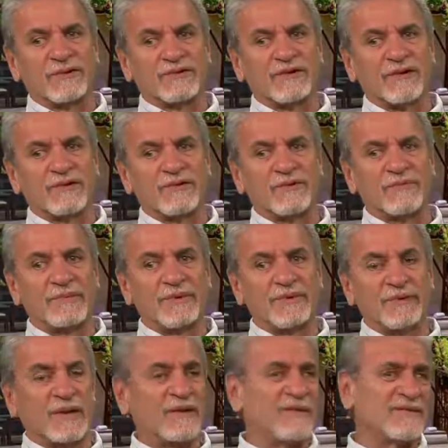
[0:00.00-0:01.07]
what they do,
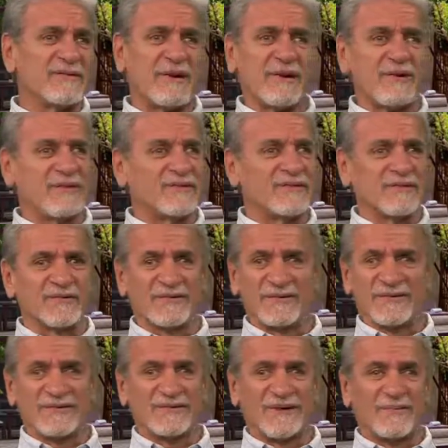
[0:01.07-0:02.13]
and you saw how our shows
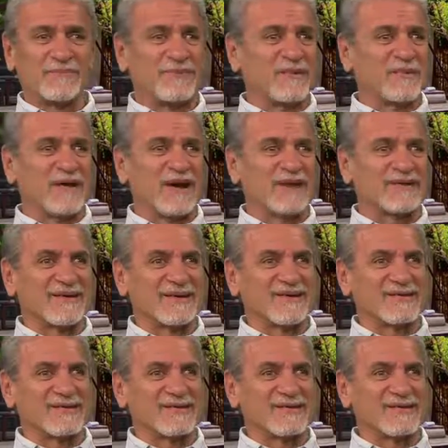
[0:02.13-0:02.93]
go. It's all pure acting.